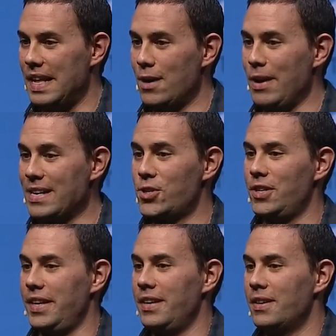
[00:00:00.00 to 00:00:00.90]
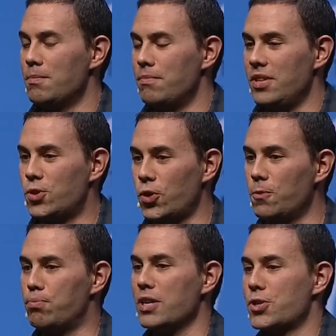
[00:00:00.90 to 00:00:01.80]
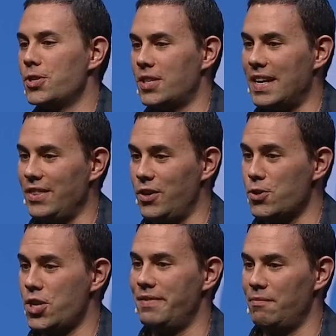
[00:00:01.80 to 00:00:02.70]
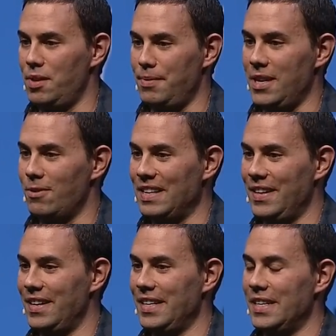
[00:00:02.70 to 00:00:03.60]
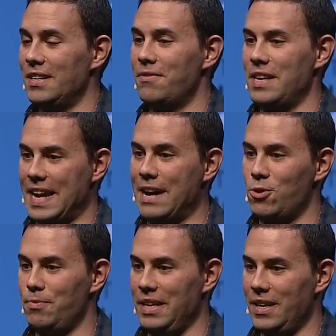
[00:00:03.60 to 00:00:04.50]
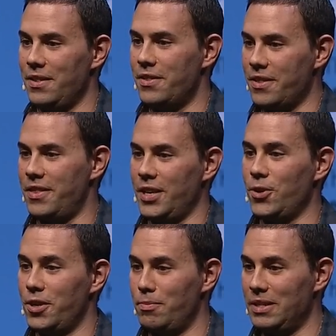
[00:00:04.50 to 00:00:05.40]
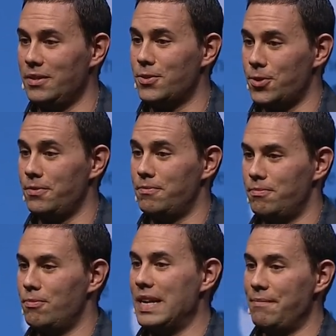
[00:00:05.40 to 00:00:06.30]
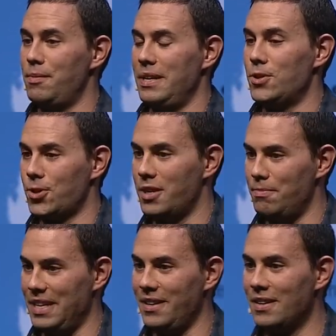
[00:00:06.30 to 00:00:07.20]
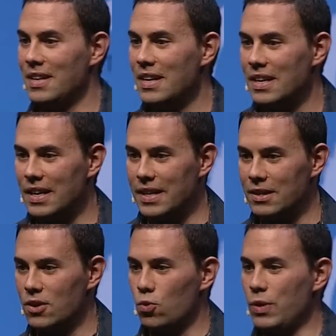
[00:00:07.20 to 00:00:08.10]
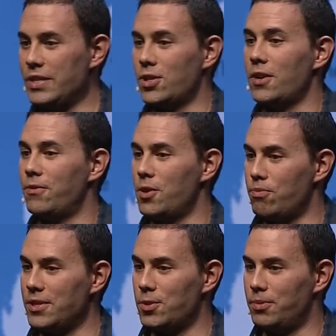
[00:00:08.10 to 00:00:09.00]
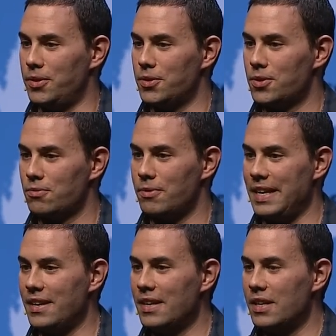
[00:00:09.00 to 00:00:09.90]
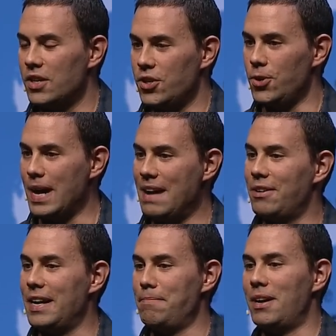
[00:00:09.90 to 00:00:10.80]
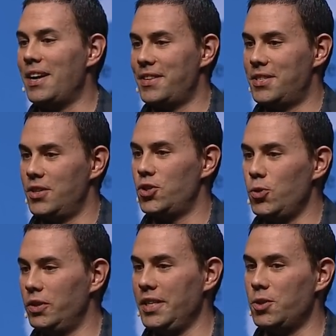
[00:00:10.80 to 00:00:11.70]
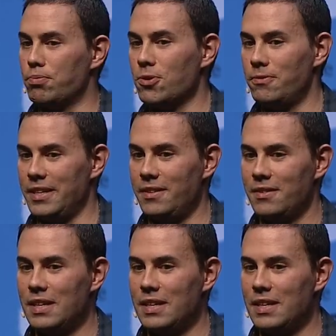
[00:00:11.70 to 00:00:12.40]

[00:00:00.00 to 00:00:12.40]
And we actually sort of brushed aside the notion of MVP, right? The idea of the noun being the thing you're going to build, the sort of what MVP is trying to be. Uh, we started from the principles, right? You have a hypothesis, you will need to prove it.